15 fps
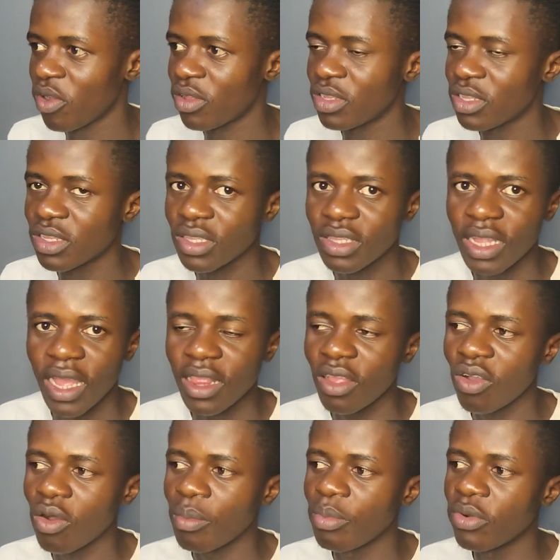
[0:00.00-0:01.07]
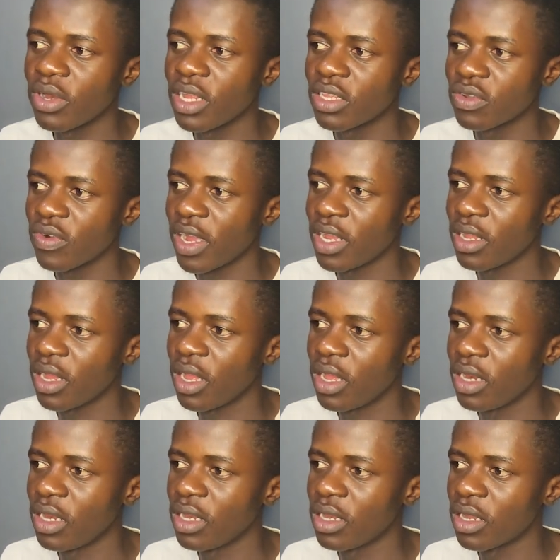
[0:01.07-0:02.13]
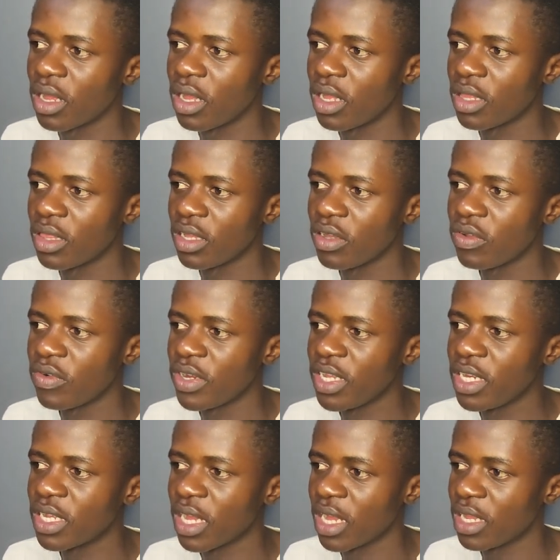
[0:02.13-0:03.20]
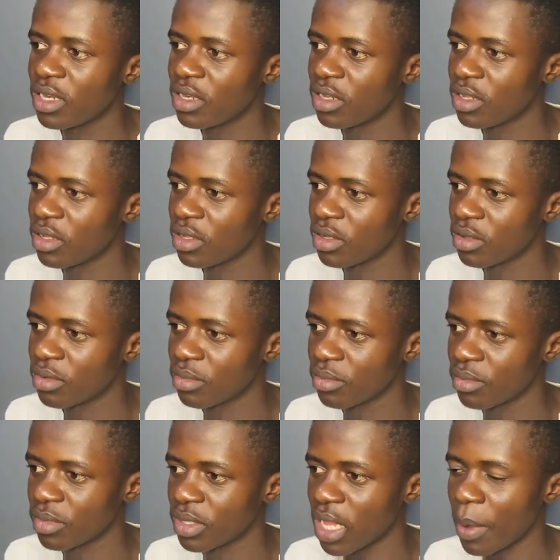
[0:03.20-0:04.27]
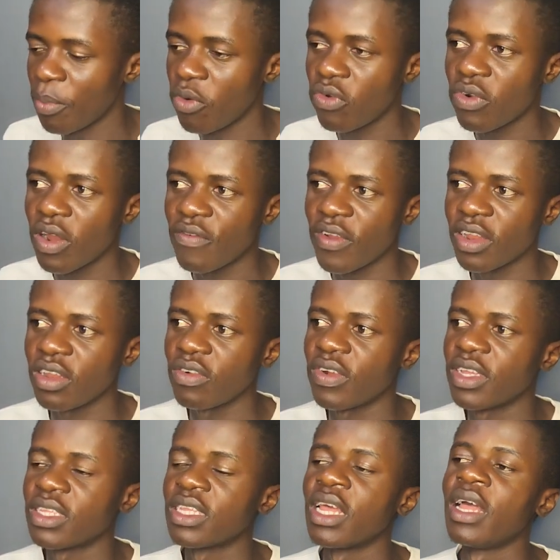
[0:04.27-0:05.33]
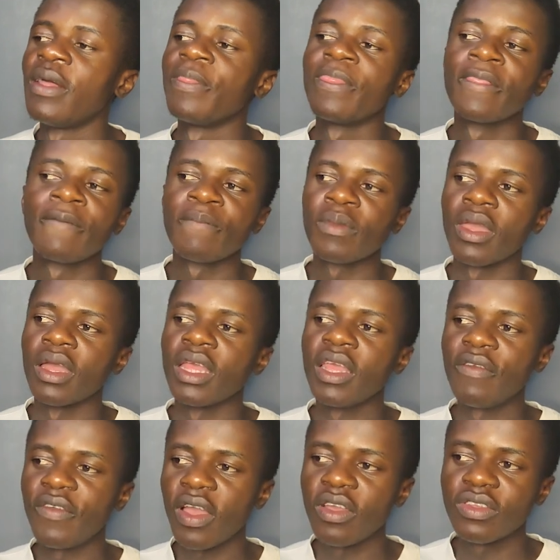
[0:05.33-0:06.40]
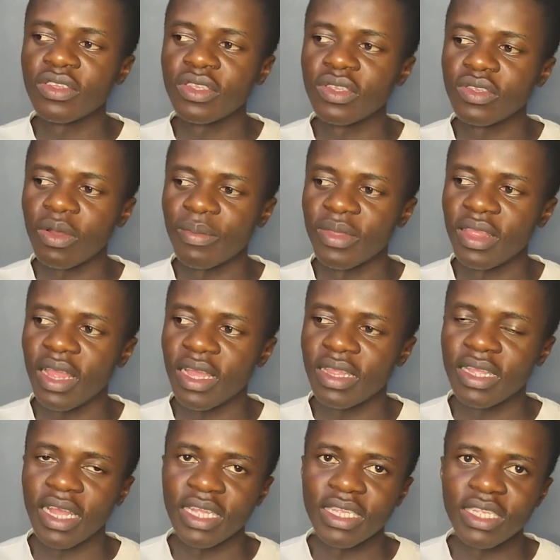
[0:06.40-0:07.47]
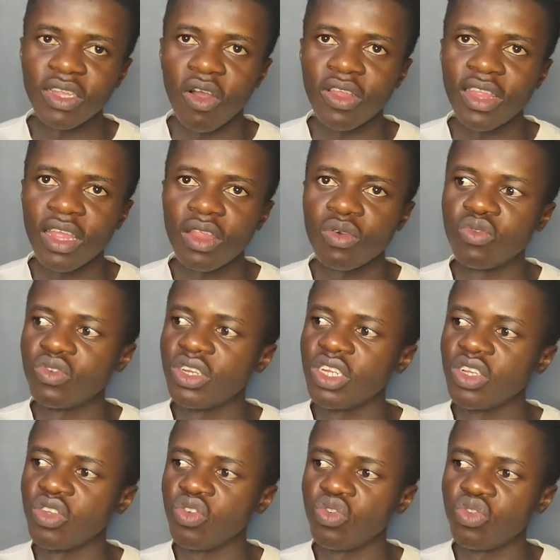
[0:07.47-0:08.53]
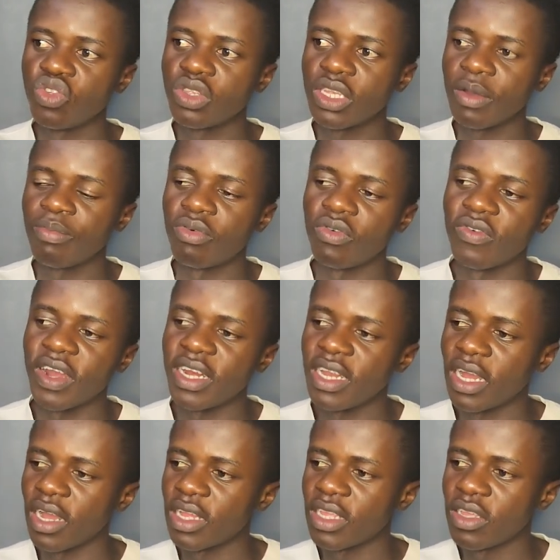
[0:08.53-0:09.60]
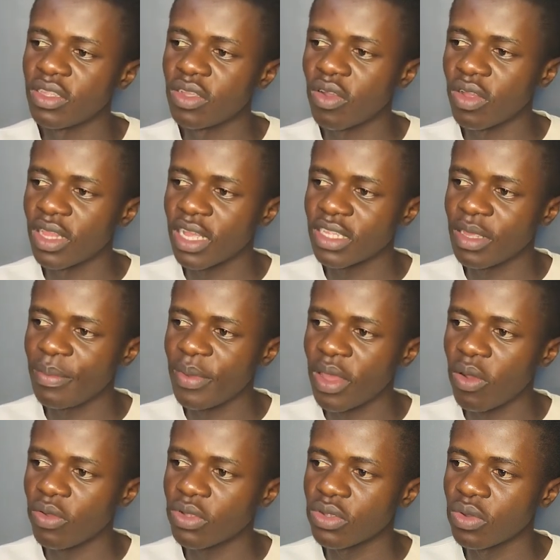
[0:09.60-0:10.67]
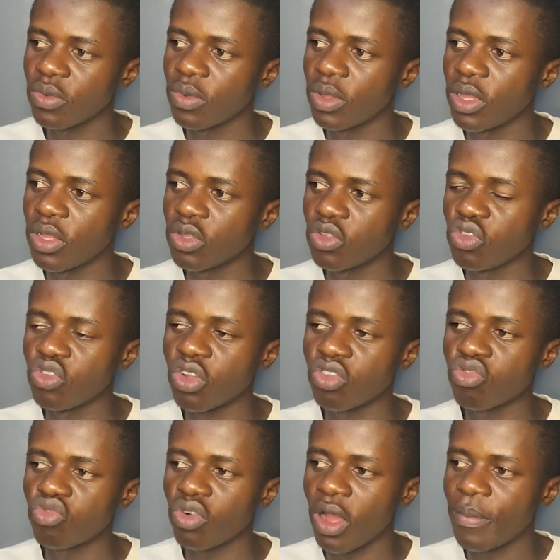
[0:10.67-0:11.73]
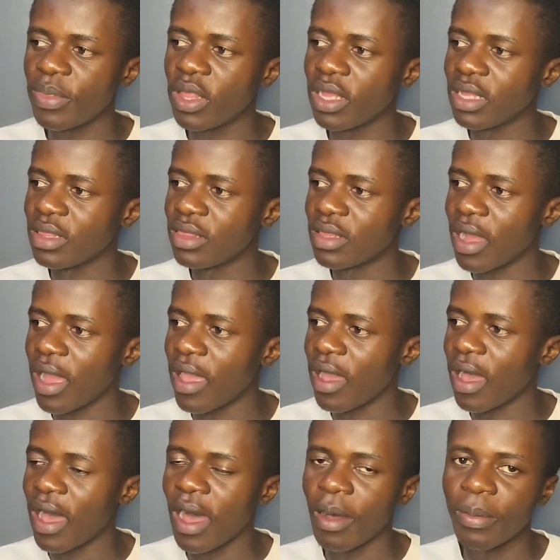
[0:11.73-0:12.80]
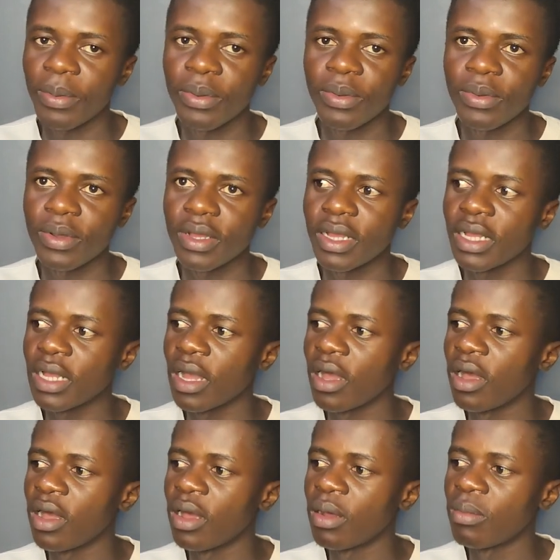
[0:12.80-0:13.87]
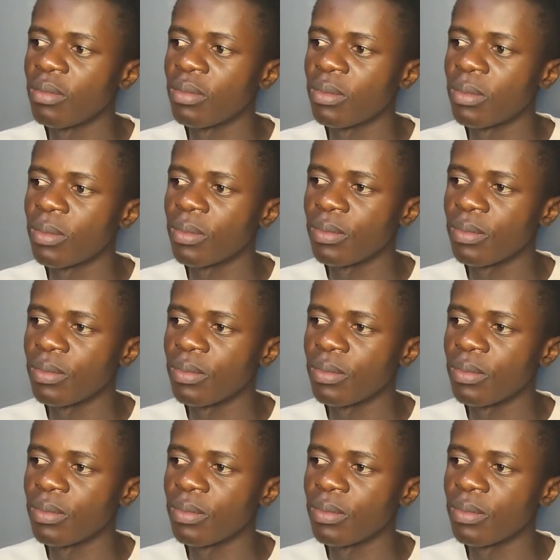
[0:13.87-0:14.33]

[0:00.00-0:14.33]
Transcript: me all these styling components, right? The grid and the typography and the rest. If you're using something like this, I think under the hood they use a provider. They use the context API also to just wrap the entire app um,